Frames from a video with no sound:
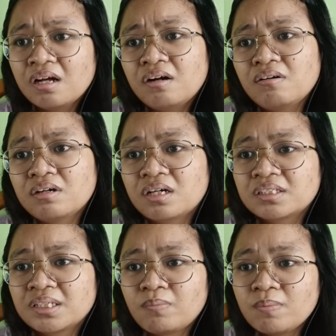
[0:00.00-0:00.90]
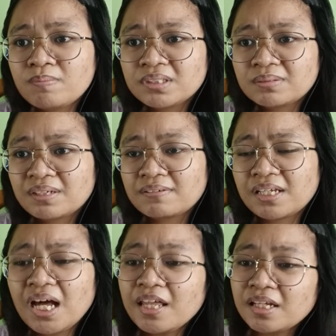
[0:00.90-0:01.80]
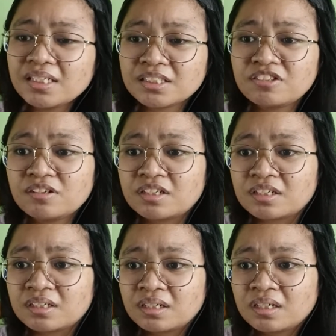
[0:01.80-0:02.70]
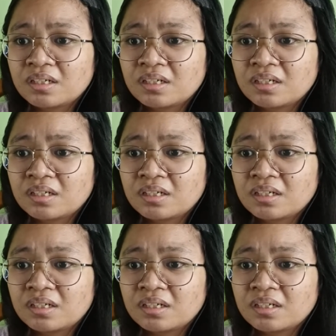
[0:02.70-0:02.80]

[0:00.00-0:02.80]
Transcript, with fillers: Oh god, someone must have. I think it's Kuon.